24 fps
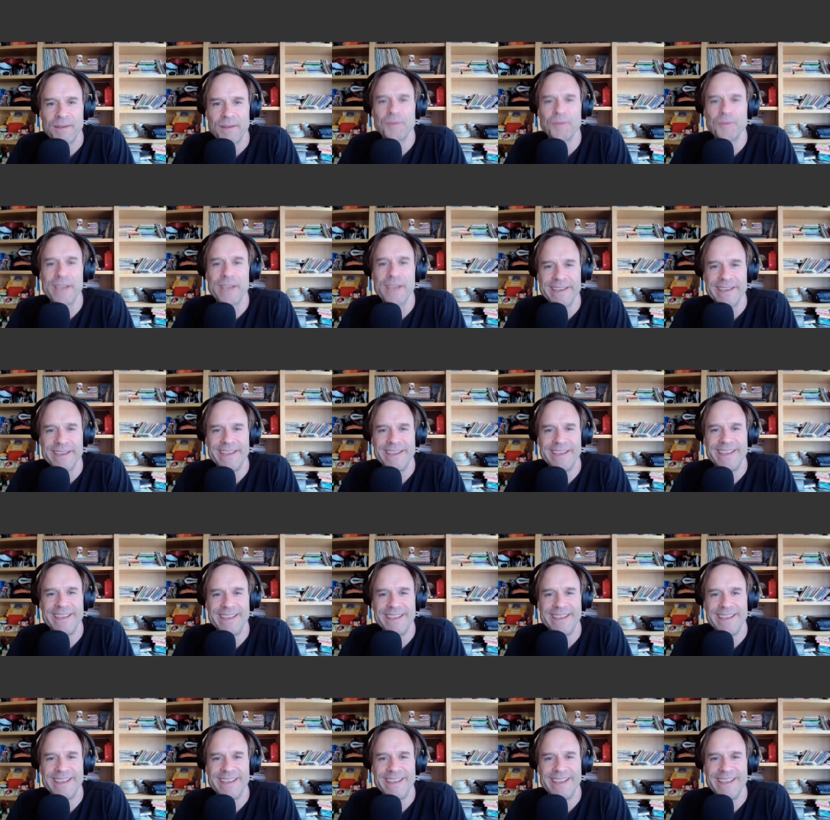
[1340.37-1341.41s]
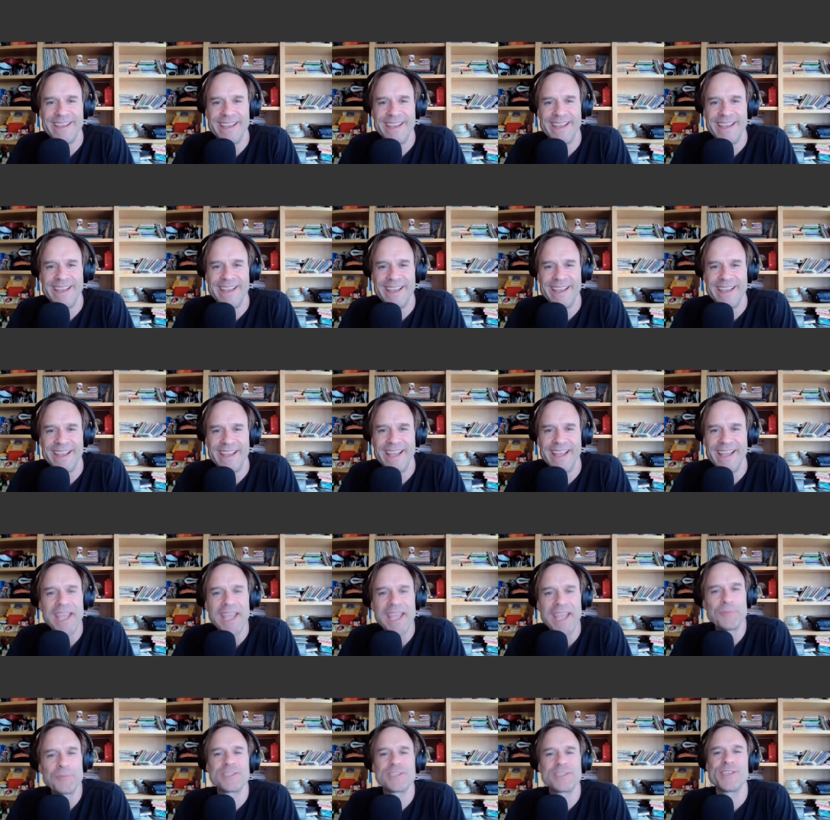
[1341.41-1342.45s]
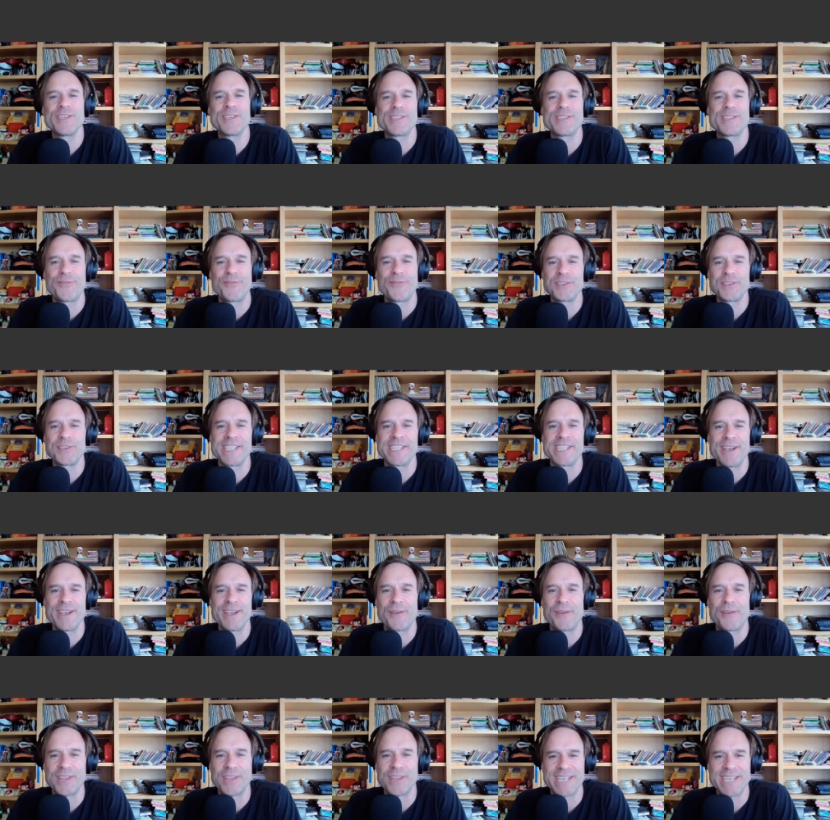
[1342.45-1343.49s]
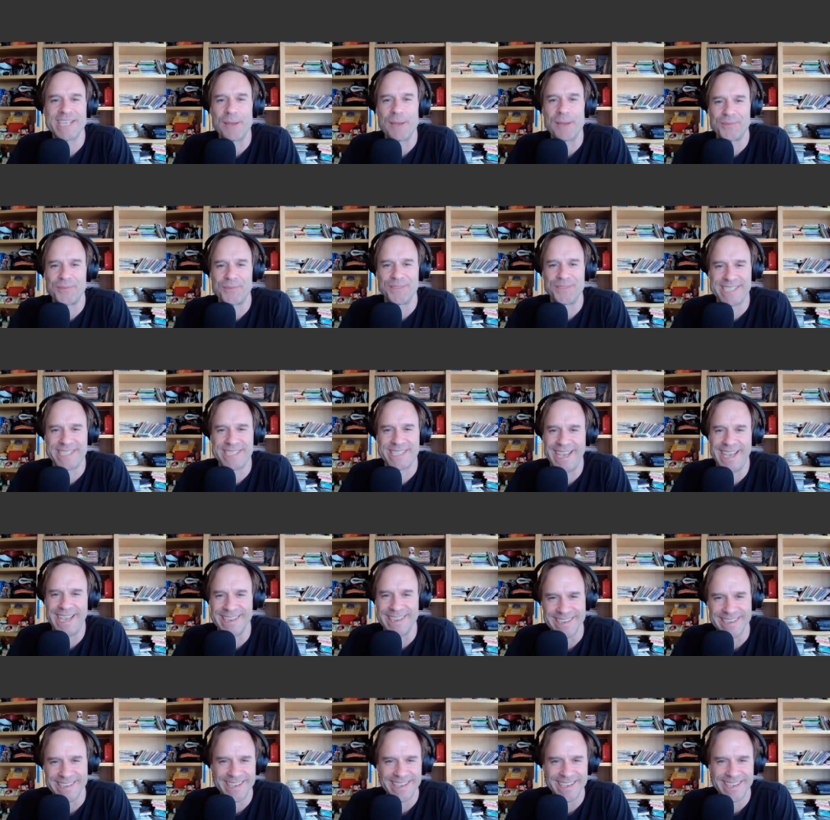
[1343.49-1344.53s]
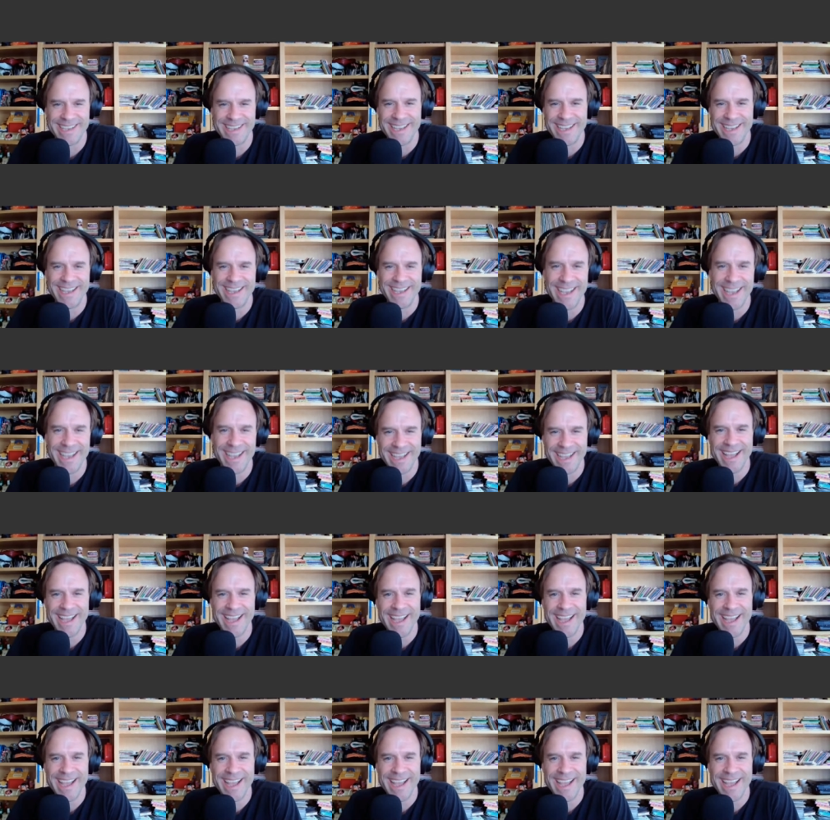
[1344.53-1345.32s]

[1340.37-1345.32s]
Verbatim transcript: Okay. So, it was just the first thing off the top of his head. Yeah, I was